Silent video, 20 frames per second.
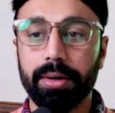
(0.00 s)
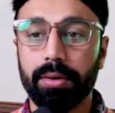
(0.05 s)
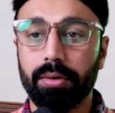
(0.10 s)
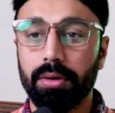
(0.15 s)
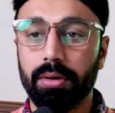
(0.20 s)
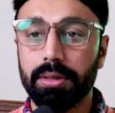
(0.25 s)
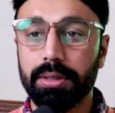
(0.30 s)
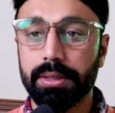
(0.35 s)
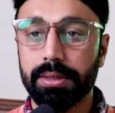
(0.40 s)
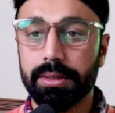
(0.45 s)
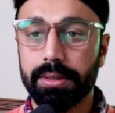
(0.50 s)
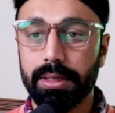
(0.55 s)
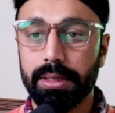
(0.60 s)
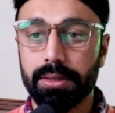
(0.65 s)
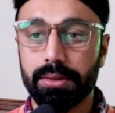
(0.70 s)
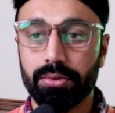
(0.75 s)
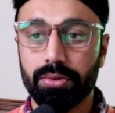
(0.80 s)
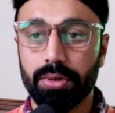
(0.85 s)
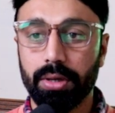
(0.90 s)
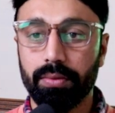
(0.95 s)
these things,
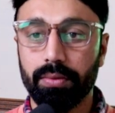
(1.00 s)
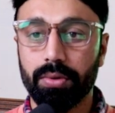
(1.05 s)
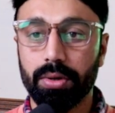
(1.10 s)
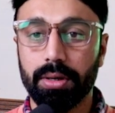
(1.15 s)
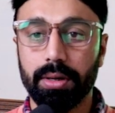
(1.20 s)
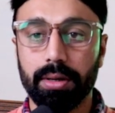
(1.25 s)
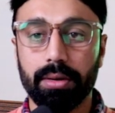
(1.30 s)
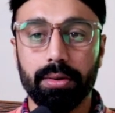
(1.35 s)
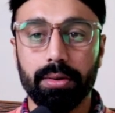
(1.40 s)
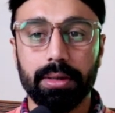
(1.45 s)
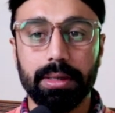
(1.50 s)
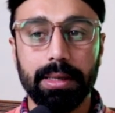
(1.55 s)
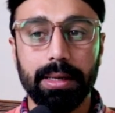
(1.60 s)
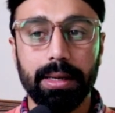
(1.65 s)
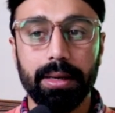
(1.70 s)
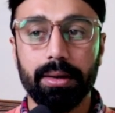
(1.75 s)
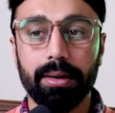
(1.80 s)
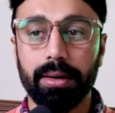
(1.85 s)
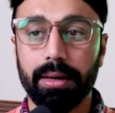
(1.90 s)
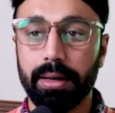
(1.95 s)
you have to click on
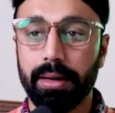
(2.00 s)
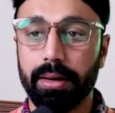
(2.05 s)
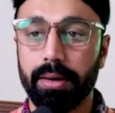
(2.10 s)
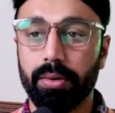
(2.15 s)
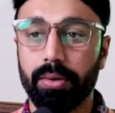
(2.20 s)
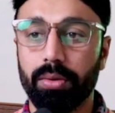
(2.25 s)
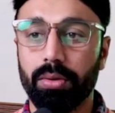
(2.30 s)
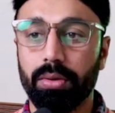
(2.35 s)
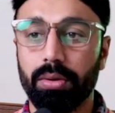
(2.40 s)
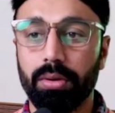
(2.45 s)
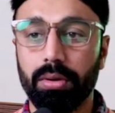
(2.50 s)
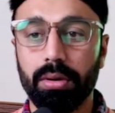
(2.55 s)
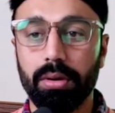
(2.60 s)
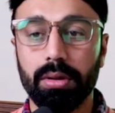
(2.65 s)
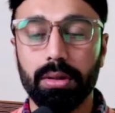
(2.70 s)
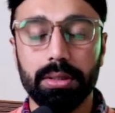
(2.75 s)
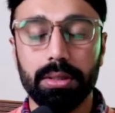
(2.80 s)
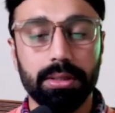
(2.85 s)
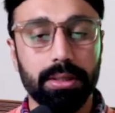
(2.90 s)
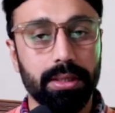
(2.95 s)
clear, and all
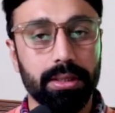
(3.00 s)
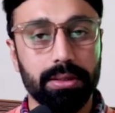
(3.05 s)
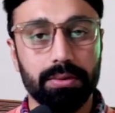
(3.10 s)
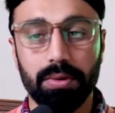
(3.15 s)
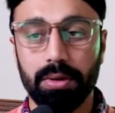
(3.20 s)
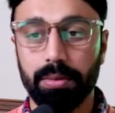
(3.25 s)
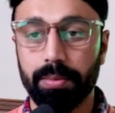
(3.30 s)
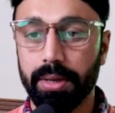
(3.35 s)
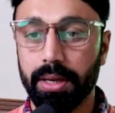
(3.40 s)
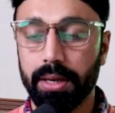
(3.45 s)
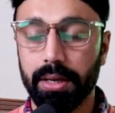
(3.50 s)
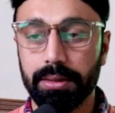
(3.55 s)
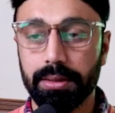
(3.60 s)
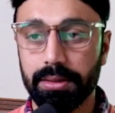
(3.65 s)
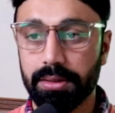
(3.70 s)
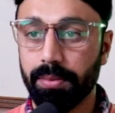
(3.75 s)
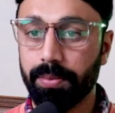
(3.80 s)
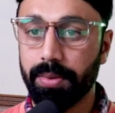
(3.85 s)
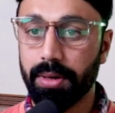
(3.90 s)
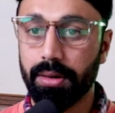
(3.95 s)
the things will be
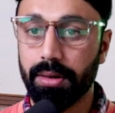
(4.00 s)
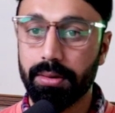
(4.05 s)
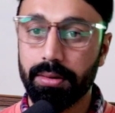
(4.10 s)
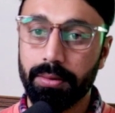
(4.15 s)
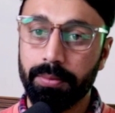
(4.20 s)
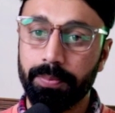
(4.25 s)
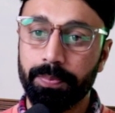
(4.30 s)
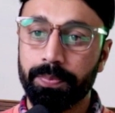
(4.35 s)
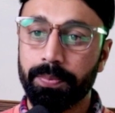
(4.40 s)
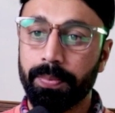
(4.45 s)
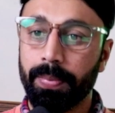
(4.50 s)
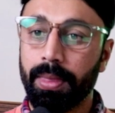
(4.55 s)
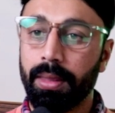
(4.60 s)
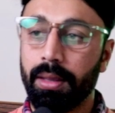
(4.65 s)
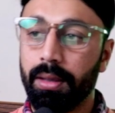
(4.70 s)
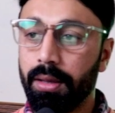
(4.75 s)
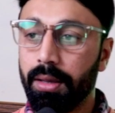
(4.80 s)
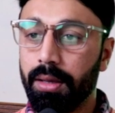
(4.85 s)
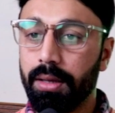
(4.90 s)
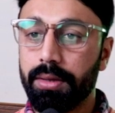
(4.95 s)
disappear.
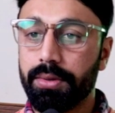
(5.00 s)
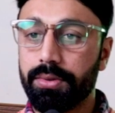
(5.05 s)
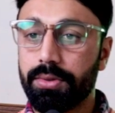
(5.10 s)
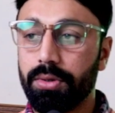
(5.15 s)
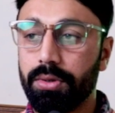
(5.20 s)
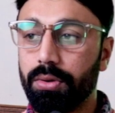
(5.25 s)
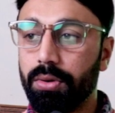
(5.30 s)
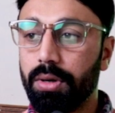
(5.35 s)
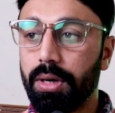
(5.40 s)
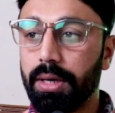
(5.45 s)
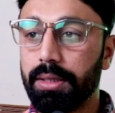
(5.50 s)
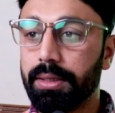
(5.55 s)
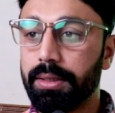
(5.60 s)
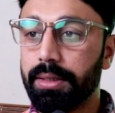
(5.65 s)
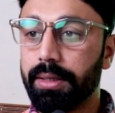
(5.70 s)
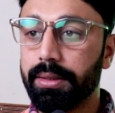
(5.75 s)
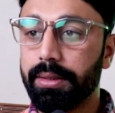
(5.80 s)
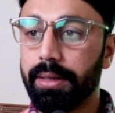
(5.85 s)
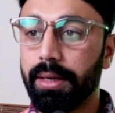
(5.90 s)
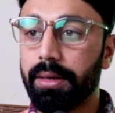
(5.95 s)
So other than
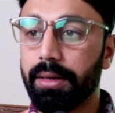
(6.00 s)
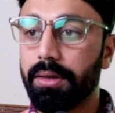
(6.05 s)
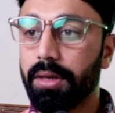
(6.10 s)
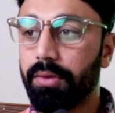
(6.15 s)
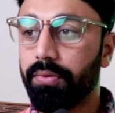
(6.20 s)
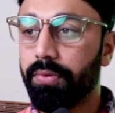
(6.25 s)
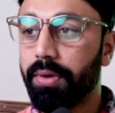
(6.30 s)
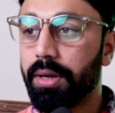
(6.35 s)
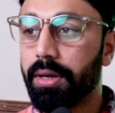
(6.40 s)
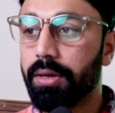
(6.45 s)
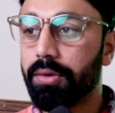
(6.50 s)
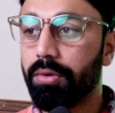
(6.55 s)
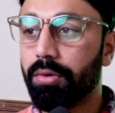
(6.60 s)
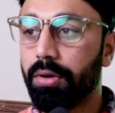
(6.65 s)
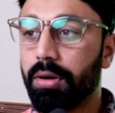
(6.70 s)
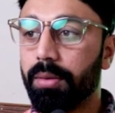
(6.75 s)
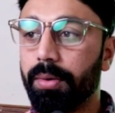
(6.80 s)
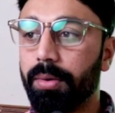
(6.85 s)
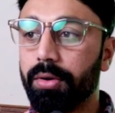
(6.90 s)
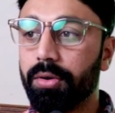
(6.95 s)
that, if I talk
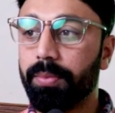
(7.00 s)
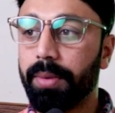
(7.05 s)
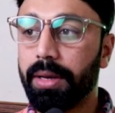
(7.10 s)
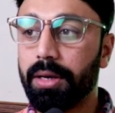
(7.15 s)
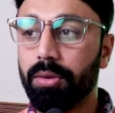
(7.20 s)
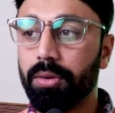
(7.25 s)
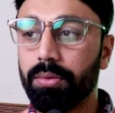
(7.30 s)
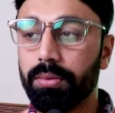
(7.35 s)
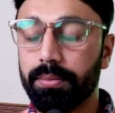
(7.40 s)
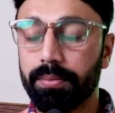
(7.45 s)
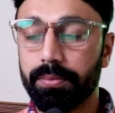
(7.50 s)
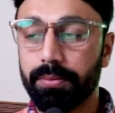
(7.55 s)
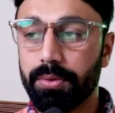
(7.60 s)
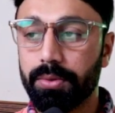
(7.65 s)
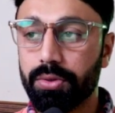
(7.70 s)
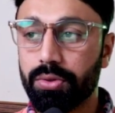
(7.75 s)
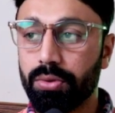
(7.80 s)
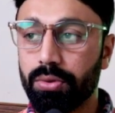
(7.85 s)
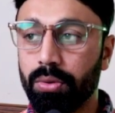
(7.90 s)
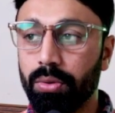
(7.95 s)
about menu,
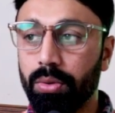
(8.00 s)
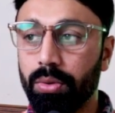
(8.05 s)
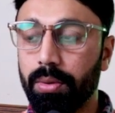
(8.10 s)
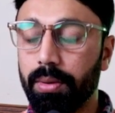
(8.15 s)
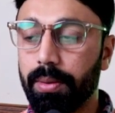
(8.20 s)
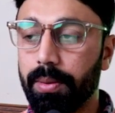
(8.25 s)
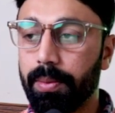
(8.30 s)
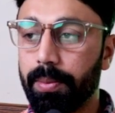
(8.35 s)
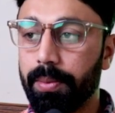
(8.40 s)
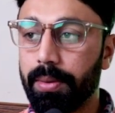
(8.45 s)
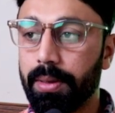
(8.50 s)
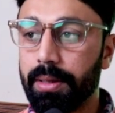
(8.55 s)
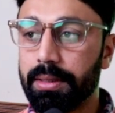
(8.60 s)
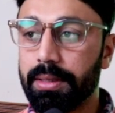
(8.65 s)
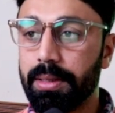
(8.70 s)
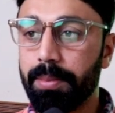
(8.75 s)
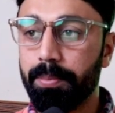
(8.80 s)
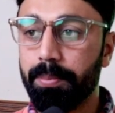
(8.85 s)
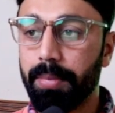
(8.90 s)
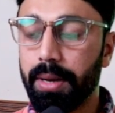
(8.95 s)
so the
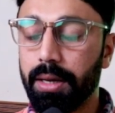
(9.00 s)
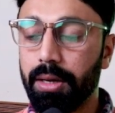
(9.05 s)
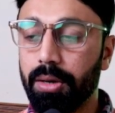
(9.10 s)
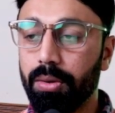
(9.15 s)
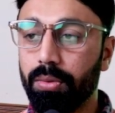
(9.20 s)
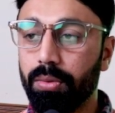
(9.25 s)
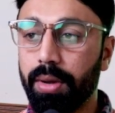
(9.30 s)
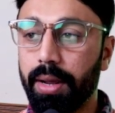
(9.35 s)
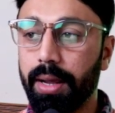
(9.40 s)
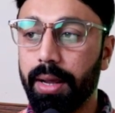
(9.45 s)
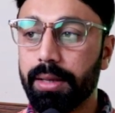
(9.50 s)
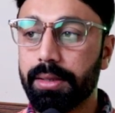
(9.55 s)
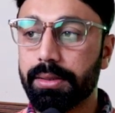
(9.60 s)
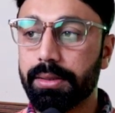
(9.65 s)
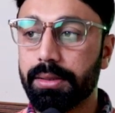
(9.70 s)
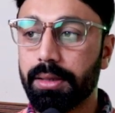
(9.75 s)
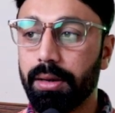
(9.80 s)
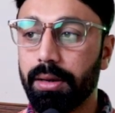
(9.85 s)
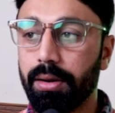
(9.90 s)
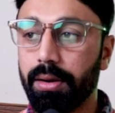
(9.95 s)
menu has
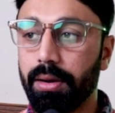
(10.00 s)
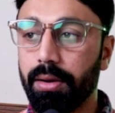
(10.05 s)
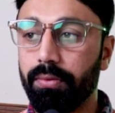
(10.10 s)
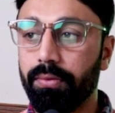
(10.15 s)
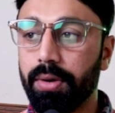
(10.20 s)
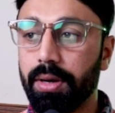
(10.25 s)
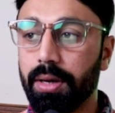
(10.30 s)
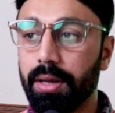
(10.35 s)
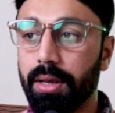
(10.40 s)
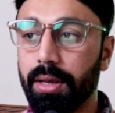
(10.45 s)
a very